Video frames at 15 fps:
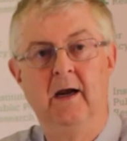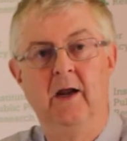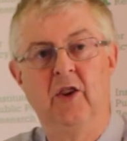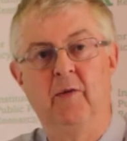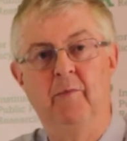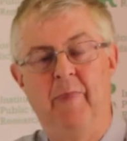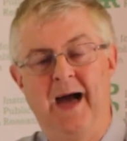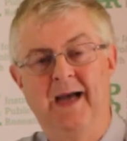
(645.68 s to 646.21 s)

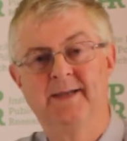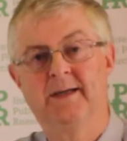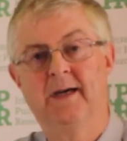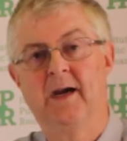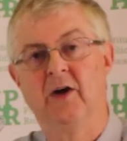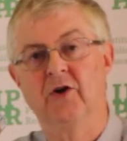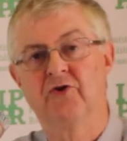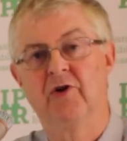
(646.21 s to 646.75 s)
the Basque
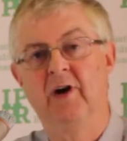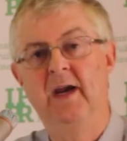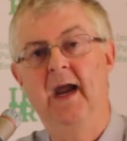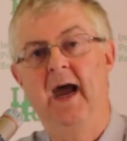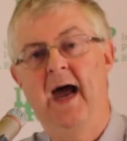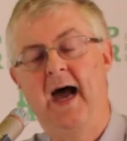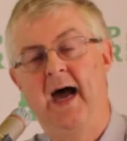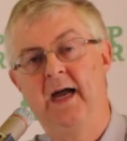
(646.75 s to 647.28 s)
Country
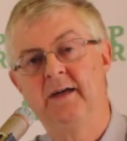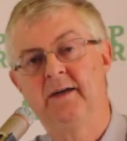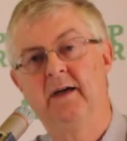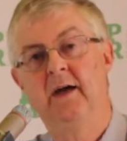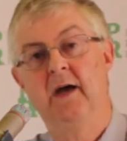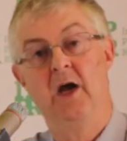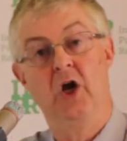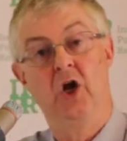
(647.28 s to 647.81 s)
had
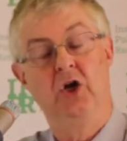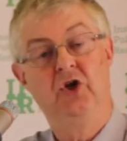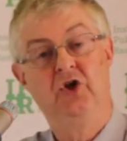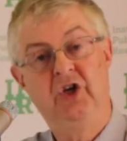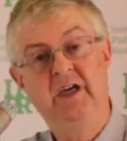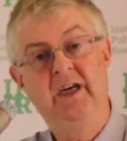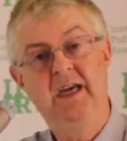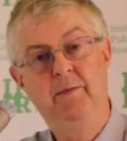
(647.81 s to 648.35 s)

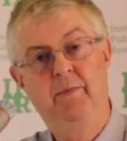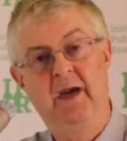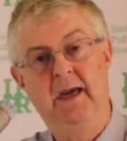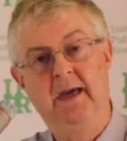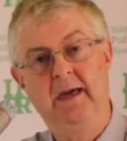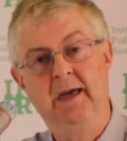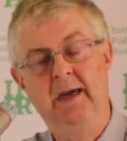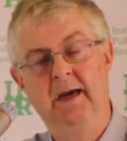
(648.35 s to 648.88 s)

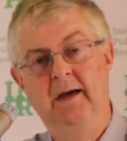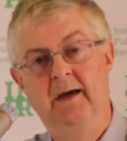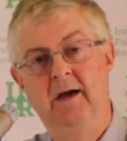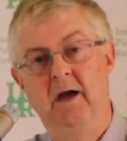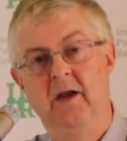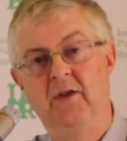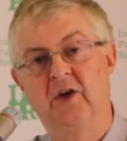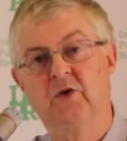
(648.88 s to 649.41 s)
GDP
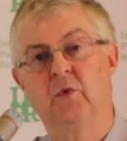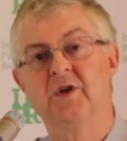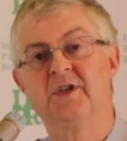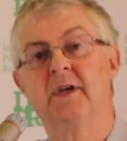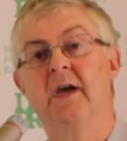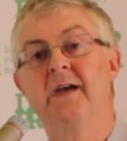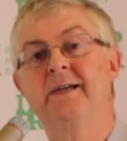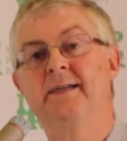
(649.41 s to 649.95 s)
that was
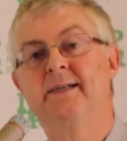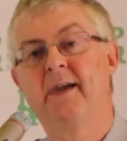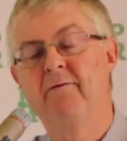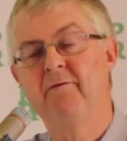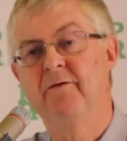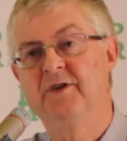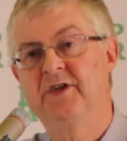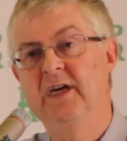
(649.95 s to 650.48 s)

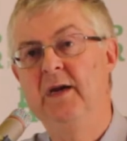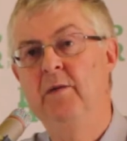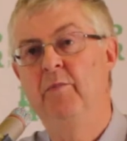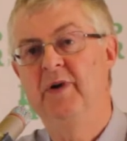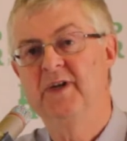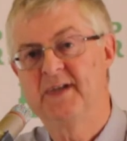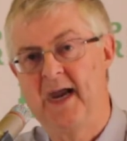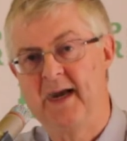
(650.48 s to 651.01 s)

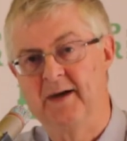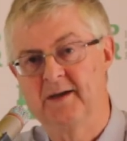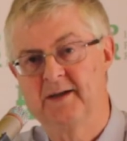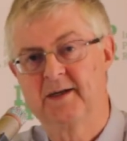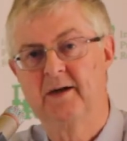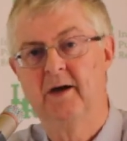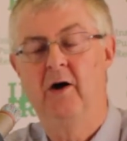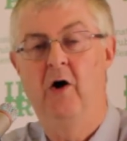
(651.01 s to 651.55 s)

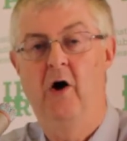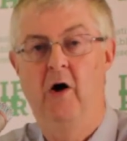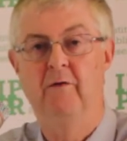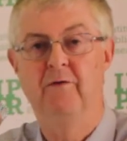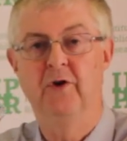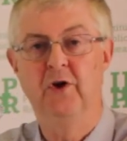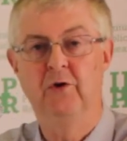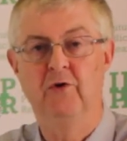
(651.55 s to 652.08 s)
70% of
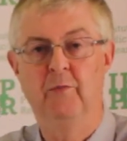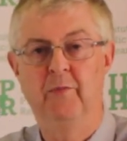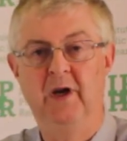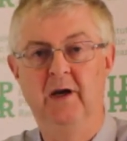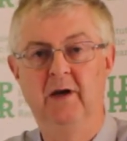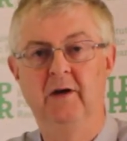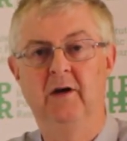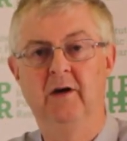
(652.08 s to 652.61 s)
the
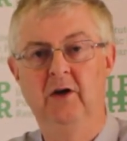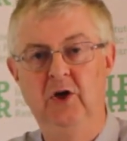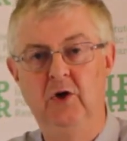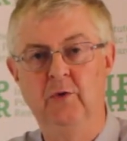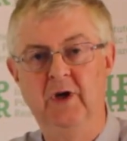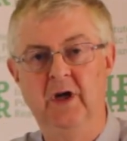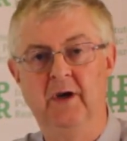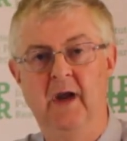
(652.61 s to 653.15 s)
European
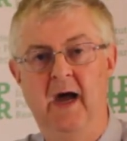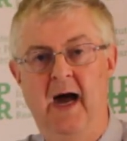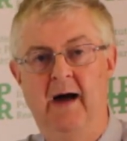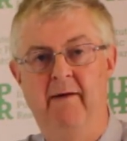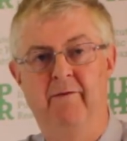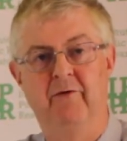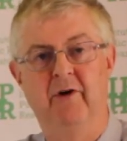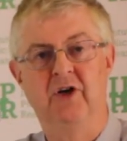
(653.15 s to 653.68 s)
Union
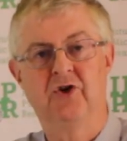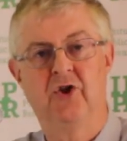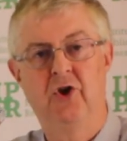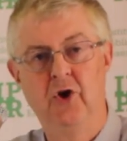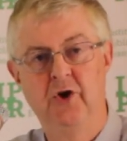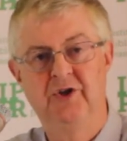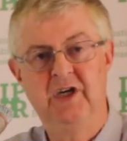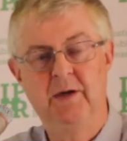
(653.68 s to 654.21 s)
average,
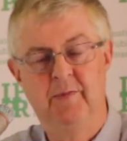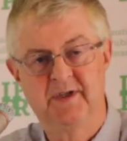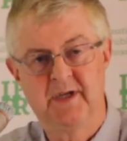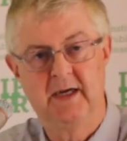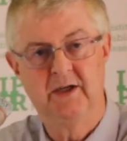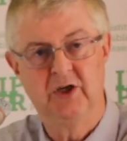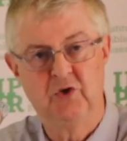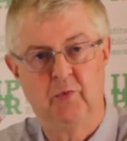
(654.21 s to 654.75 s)
30
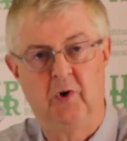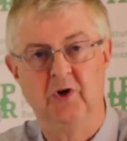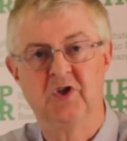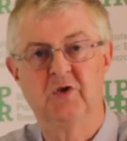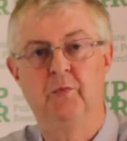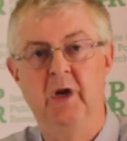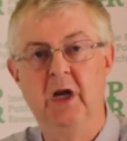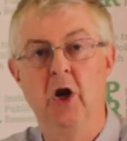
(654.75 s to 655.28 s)
percentage points
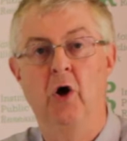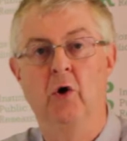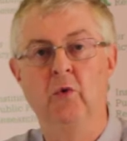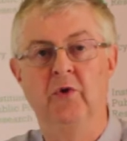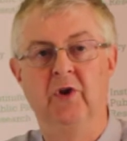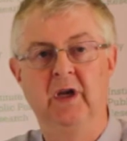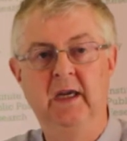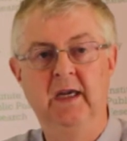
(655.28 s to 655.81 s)
below
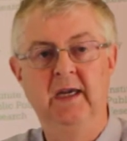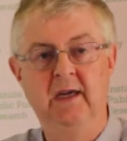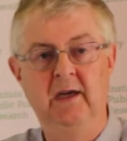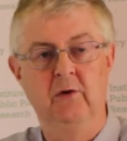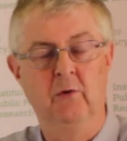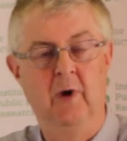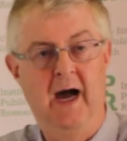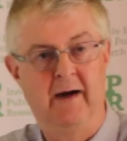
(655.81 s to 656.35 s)
the
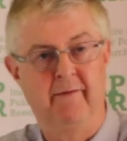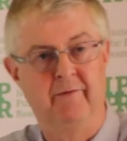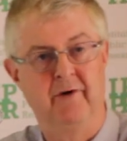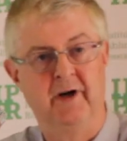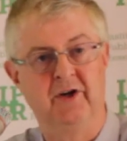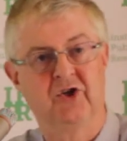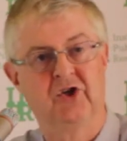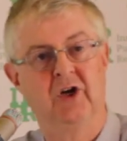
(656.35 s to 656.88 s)
EU
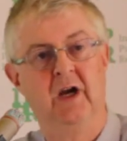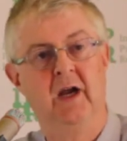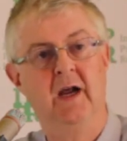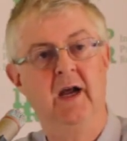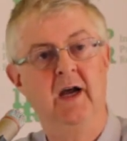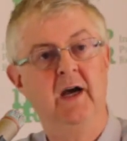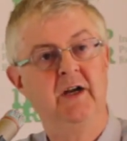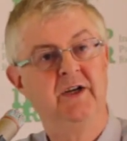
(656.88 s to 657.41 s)
average.
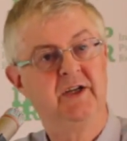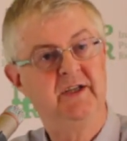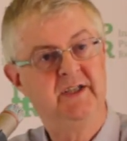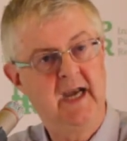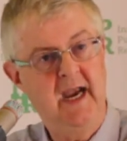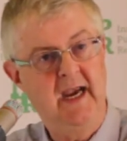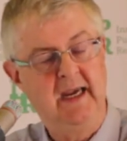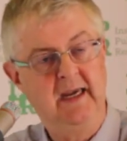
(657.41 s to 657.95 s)

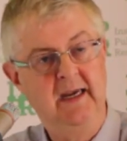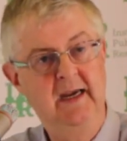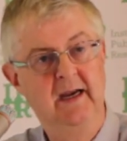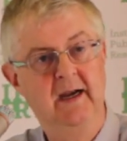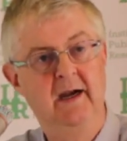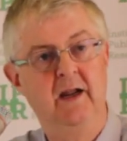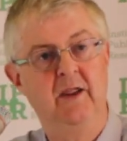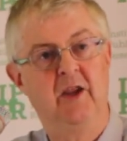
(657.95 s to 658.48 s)
Today,
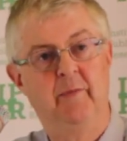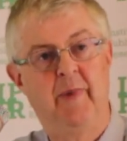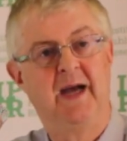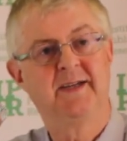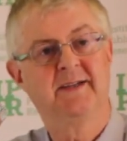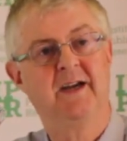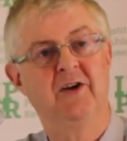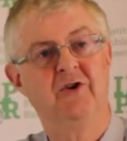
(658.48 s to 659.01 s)
the
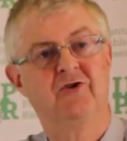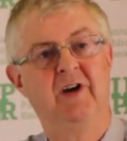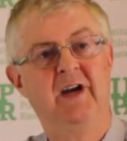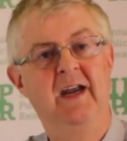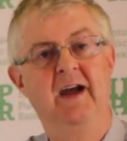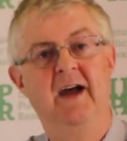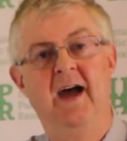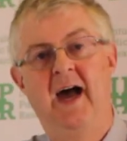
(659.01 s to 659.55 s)
Basque Country
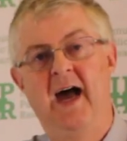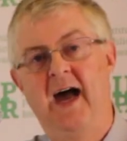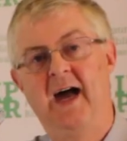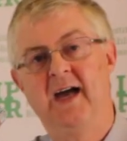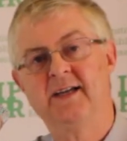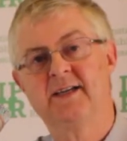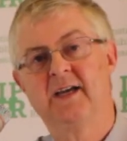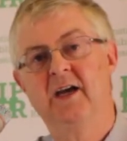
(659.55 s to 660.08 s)

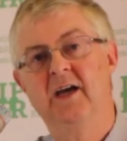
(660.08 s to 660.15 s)
has